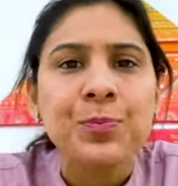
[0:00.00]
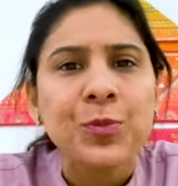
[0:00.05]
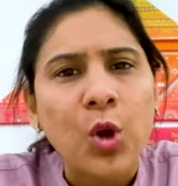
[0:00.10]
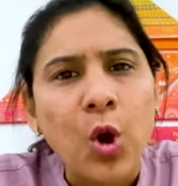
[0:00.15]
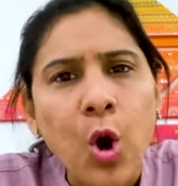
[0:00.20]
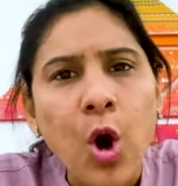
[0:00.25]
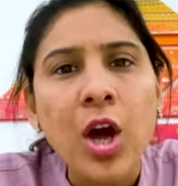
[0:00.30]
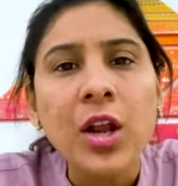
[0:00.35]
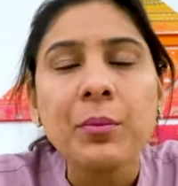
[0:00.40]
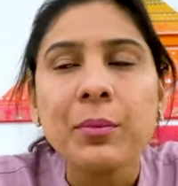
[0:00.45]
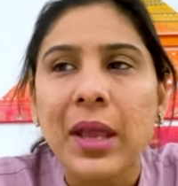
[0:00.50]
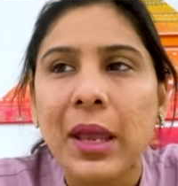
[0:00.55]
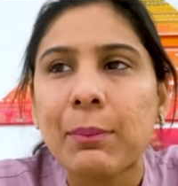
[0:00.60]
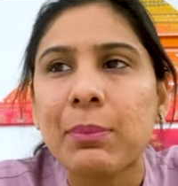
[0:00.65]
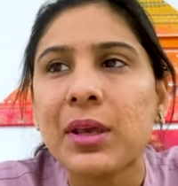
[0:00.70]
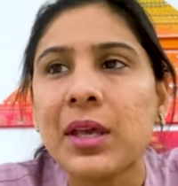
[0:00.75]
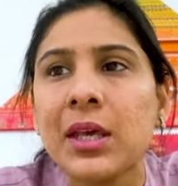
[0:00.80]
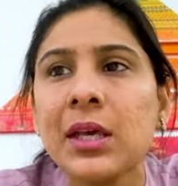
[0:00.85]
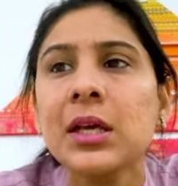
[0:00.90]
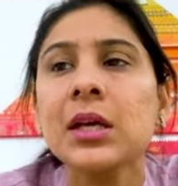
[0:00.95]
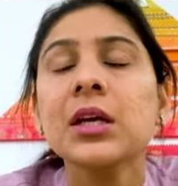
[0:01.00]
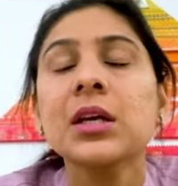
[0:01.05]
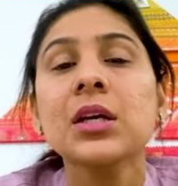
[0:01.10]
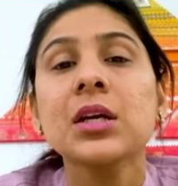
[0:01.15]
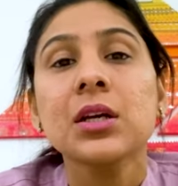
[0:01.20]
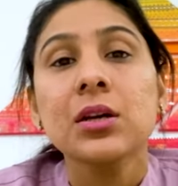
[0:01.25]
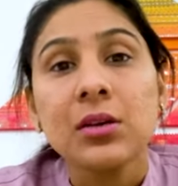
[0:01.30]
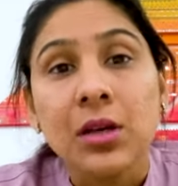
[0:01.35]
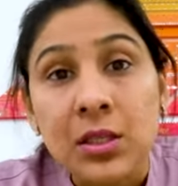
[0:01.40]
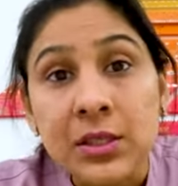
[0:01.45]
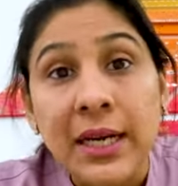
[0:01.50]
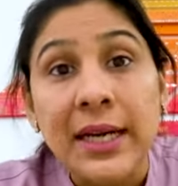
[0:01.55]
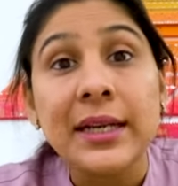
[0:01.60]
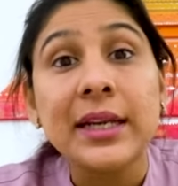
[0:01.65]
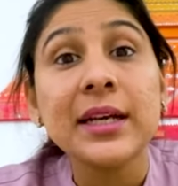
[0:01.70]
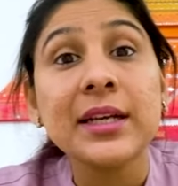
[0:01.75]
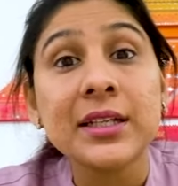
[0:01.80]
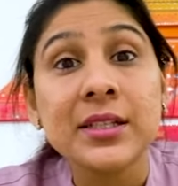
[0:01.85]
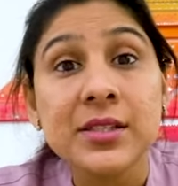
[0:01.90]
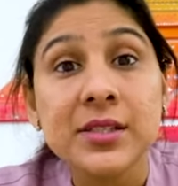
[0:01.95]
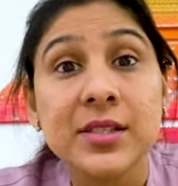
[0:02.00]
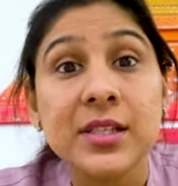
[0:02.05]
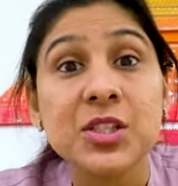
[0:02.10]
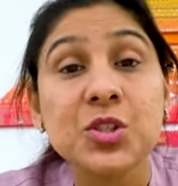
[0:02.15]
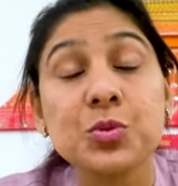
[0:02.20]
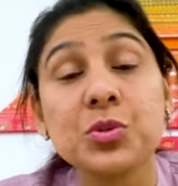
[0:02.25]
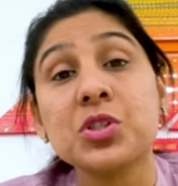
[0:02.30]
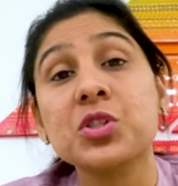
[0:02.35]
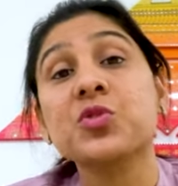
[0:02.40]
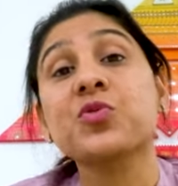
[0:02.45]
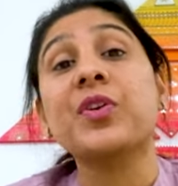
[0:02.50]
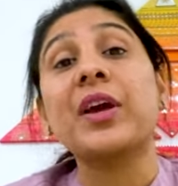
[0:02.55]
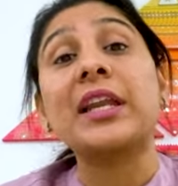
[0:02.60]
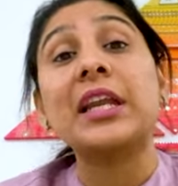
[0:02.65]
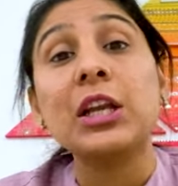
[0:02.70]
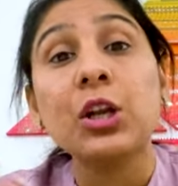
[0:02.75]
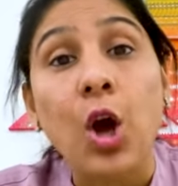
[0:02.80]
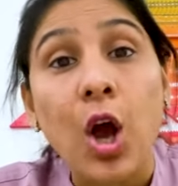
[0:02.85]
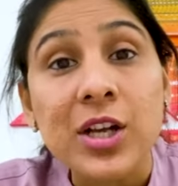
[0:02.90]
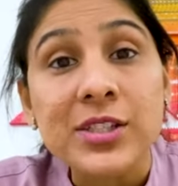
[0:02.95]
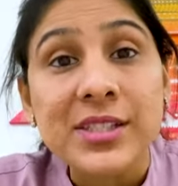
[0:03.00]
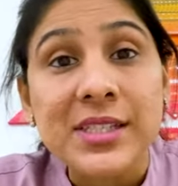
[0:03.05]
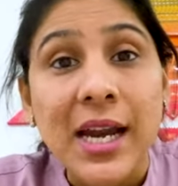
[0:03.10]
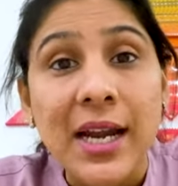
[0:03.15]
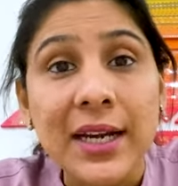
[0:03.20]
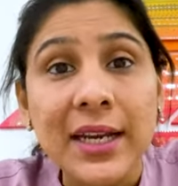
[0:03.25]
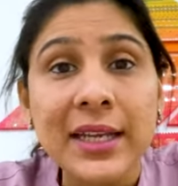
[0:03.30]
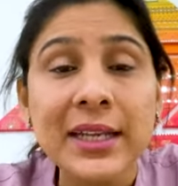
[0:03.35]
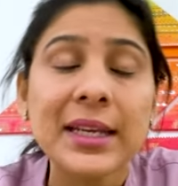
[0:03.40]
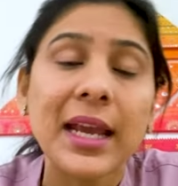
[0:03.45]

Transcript: or maybe a dentigrous cyst which is very long standing,